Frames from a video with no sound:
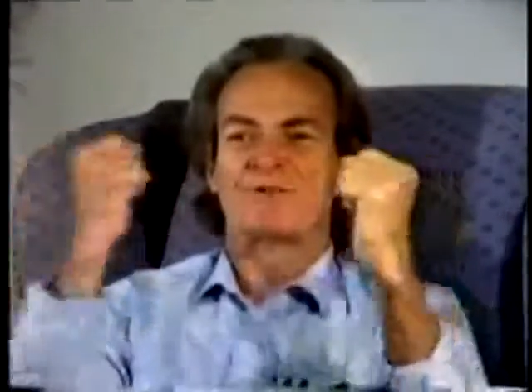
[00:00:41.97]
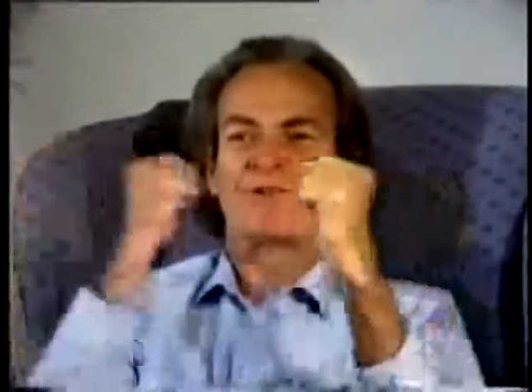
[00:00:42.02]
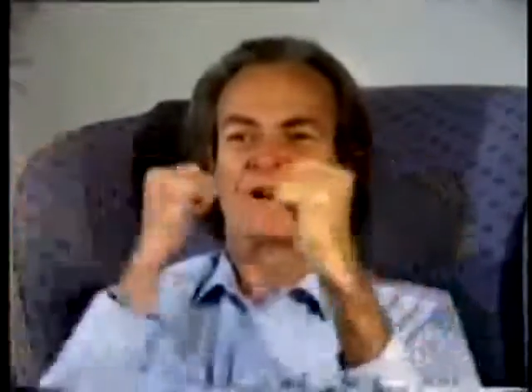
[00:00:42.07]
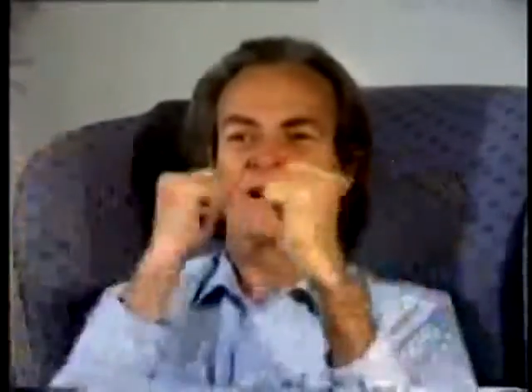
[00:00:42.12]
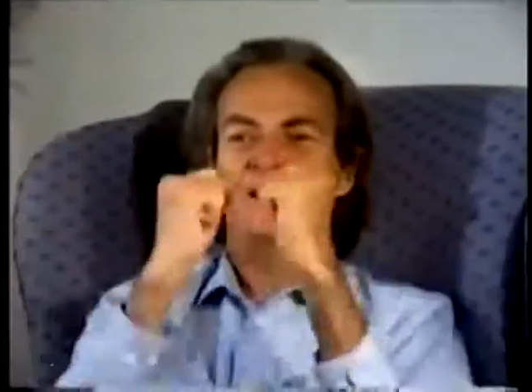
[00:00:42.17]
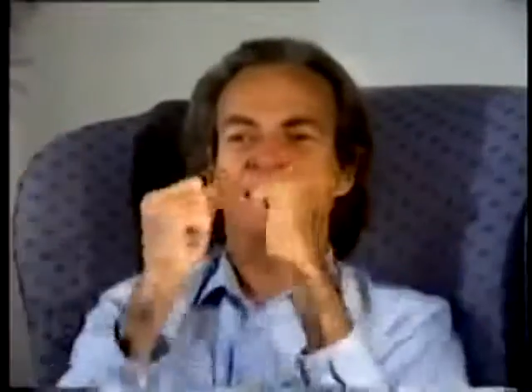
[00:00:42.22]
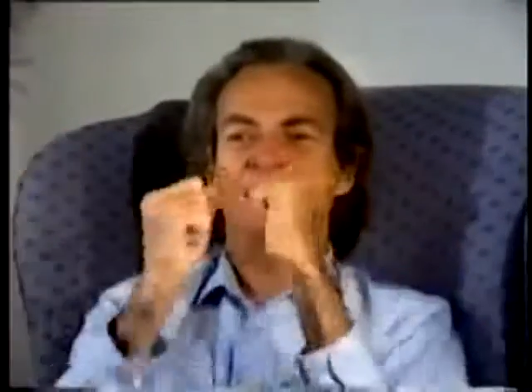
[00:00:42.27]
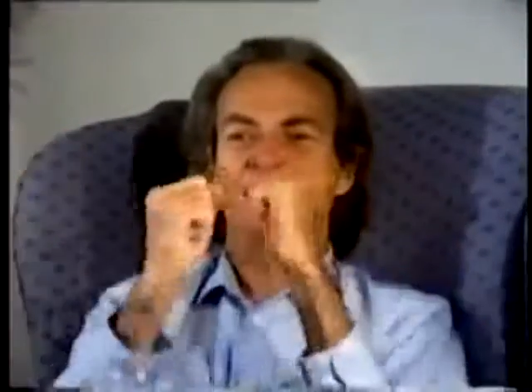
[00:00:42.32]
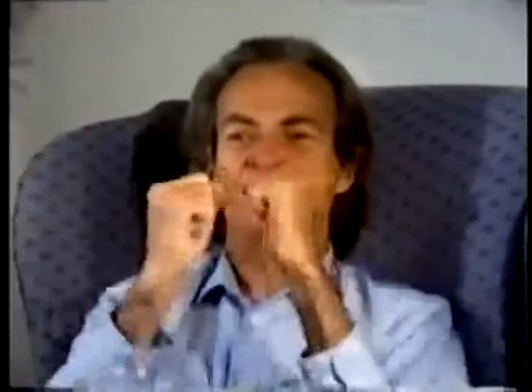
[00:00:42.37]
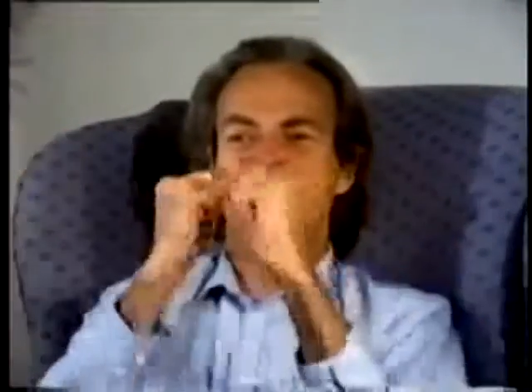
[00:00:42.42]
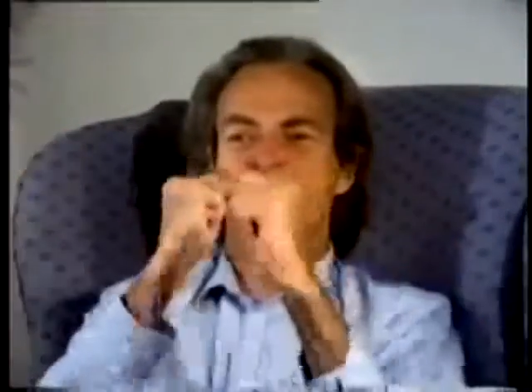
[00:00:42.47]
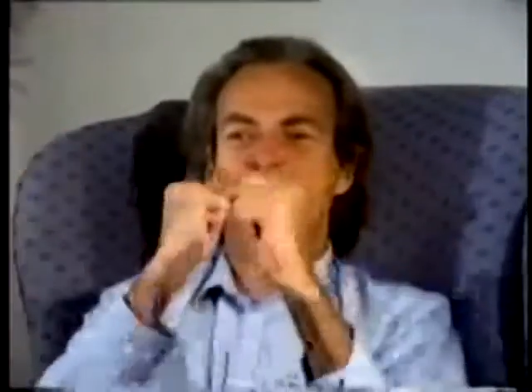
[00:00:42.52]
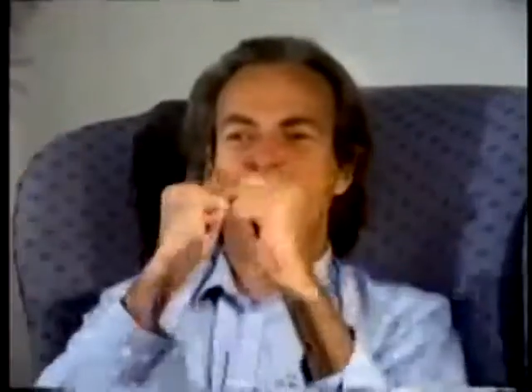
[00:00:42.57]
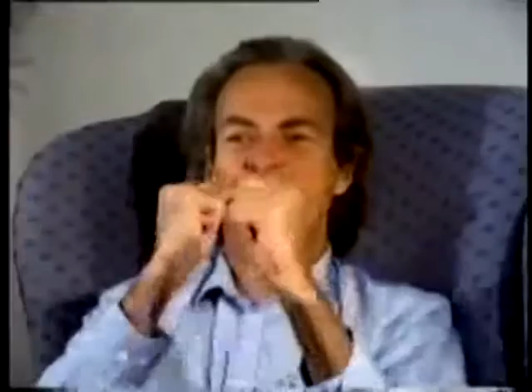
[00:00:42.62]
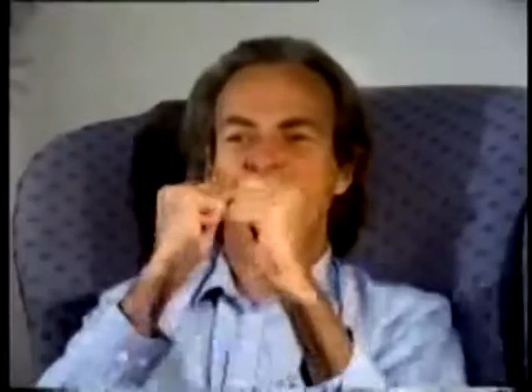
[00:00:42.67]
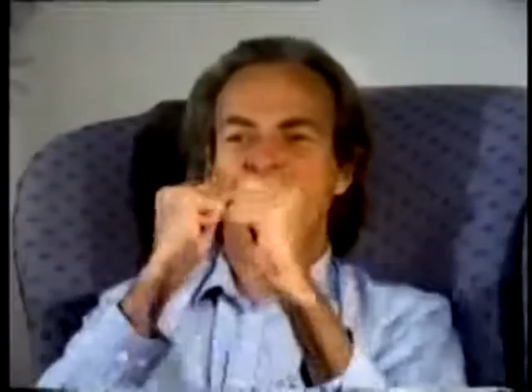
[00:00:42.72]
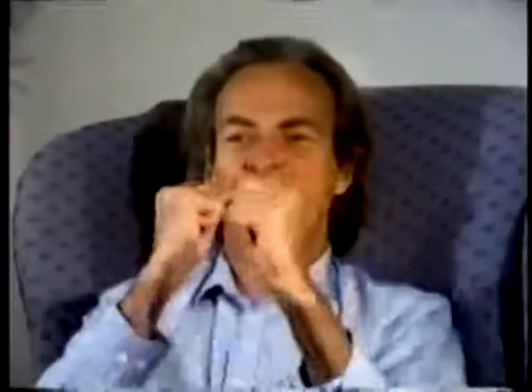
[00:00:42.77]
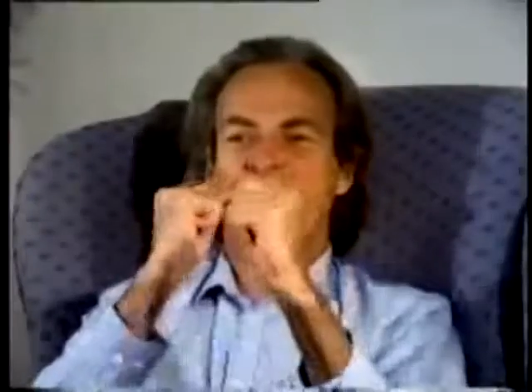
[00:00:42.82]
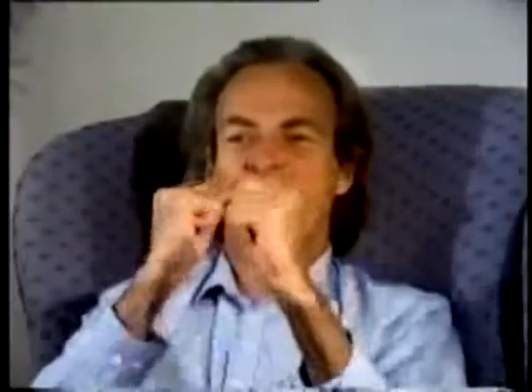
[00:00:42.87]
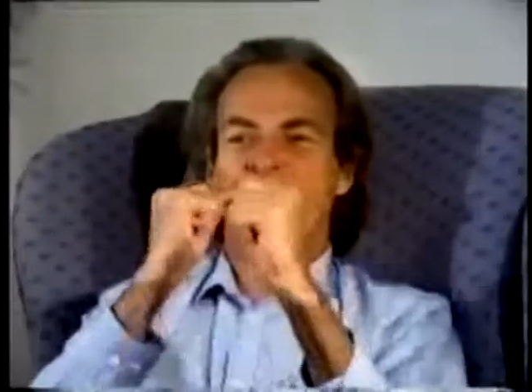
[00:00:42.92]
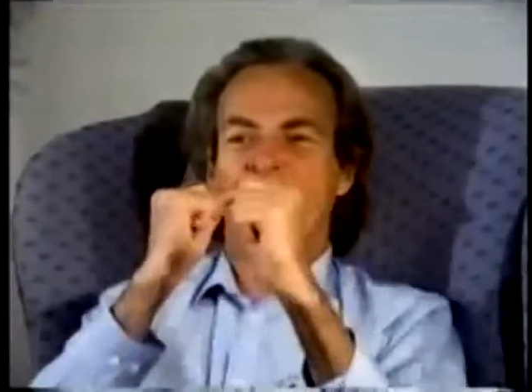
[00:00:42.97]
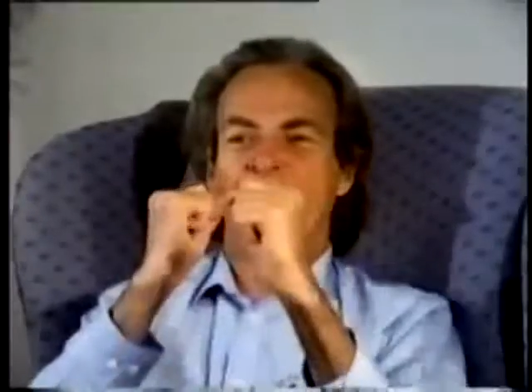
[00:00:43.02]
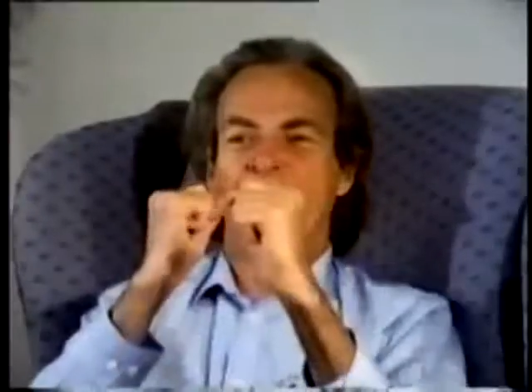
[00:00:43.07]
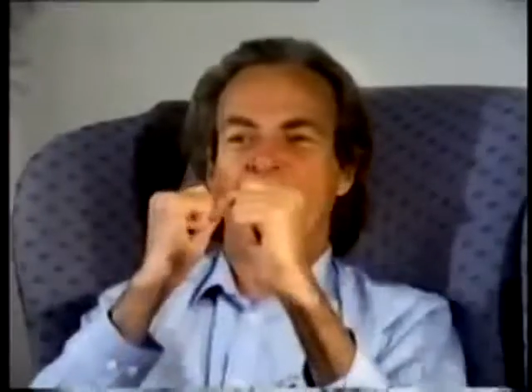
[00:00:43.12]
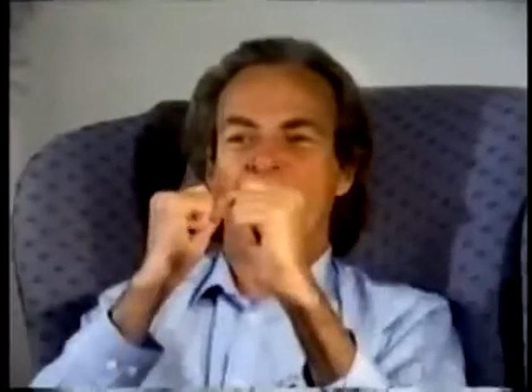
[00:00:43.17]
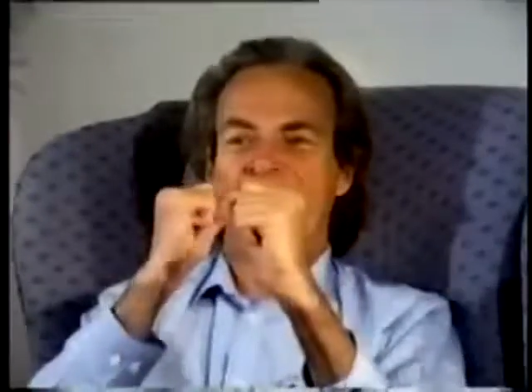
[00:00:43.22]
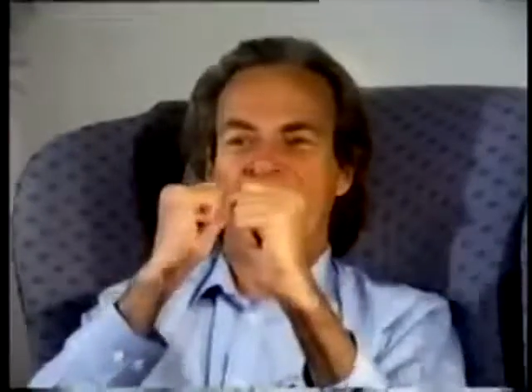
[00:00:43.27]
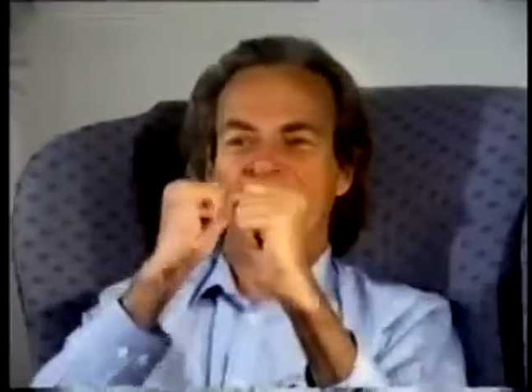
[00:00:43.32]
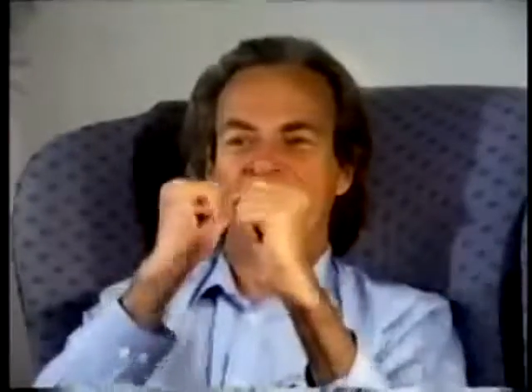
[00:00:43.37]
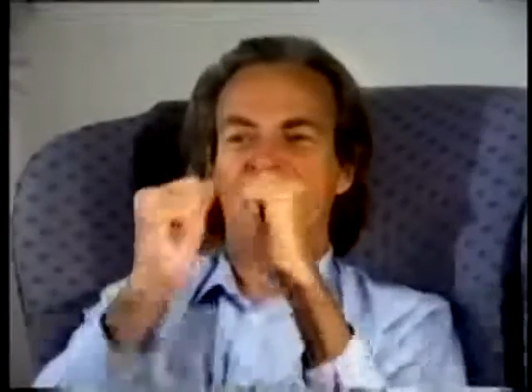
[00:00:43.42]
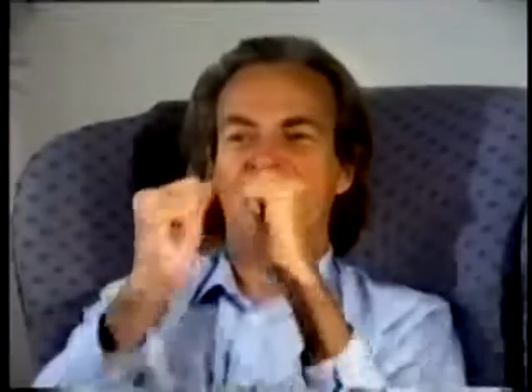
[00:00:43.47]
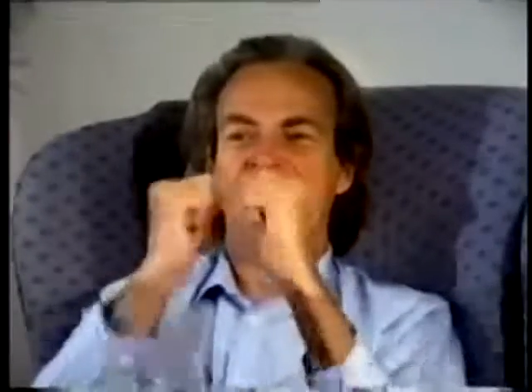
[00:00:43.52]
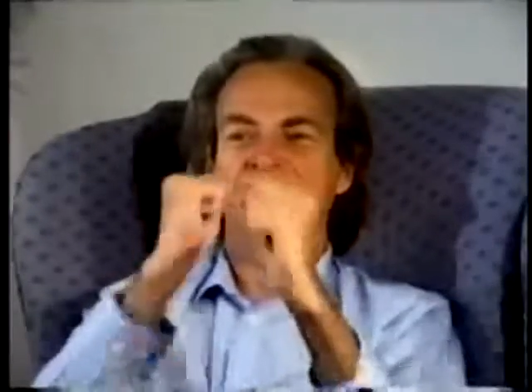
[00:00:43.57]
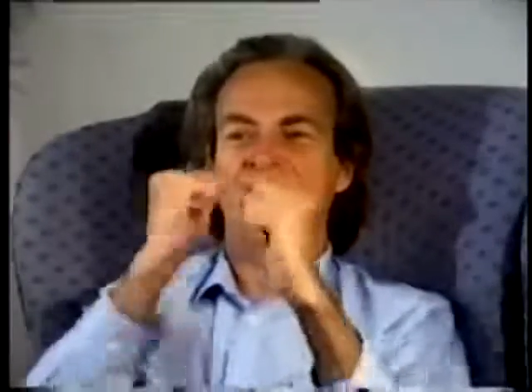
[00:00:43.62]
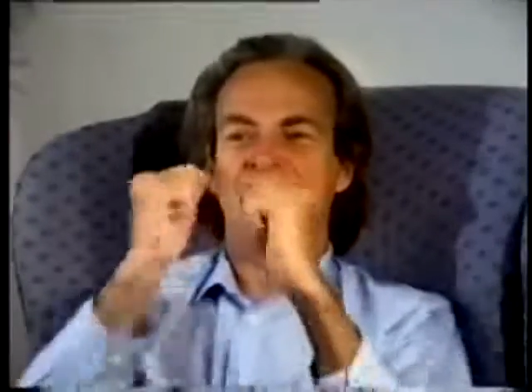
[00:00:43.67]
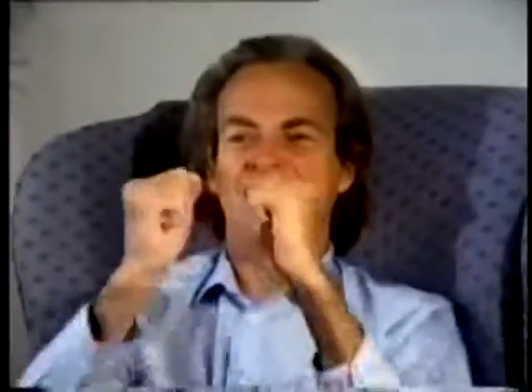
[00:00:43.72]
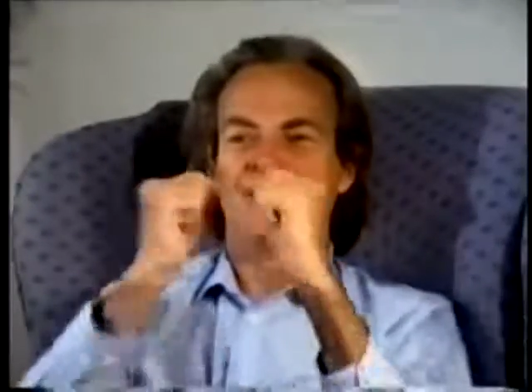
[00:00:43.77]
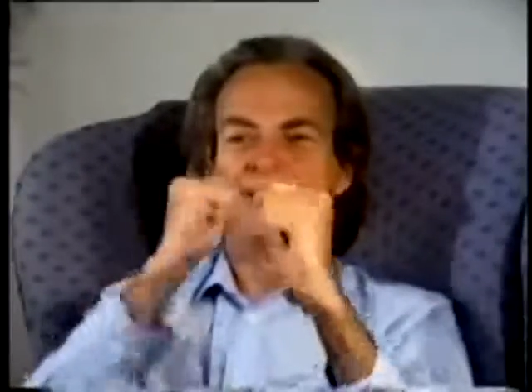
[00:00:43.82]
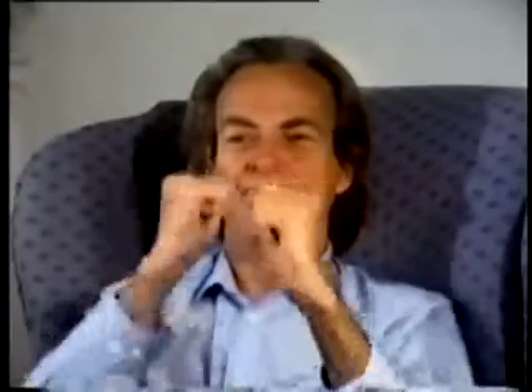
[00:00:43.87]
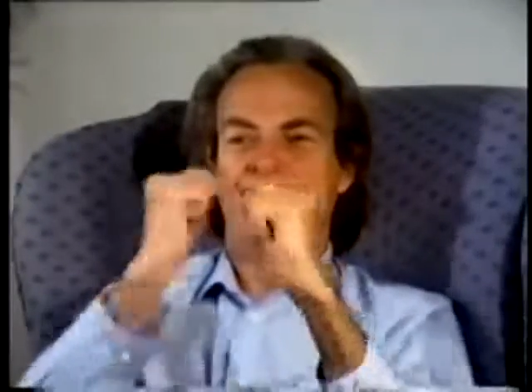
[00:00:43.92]
trying to shorten them by
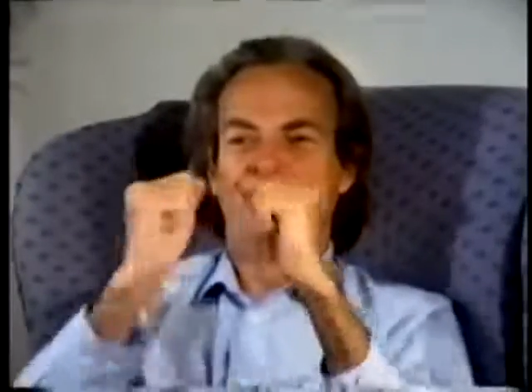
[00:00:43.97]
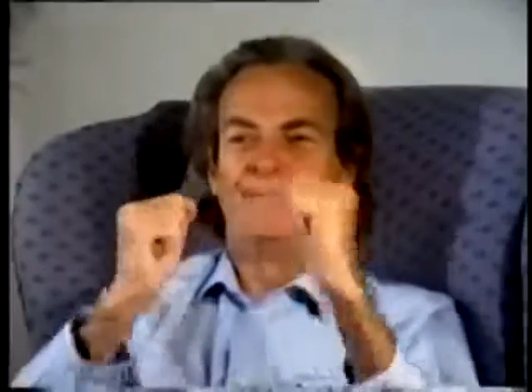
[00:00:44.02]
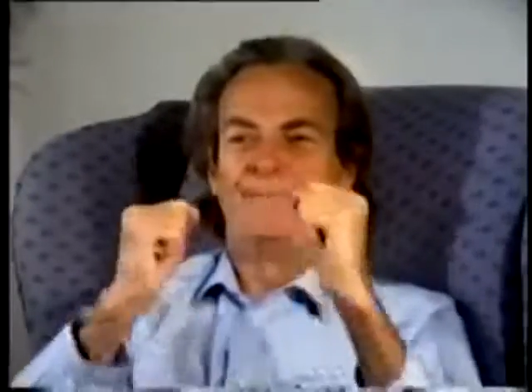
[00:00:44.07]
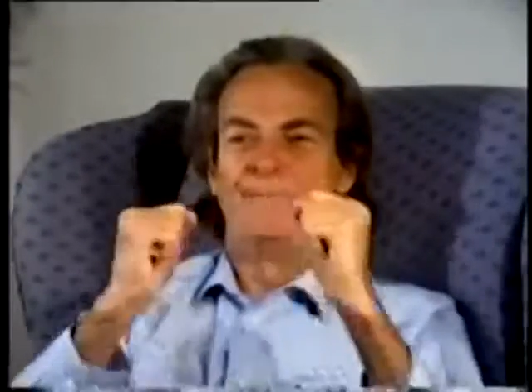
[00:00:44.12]
kinking them.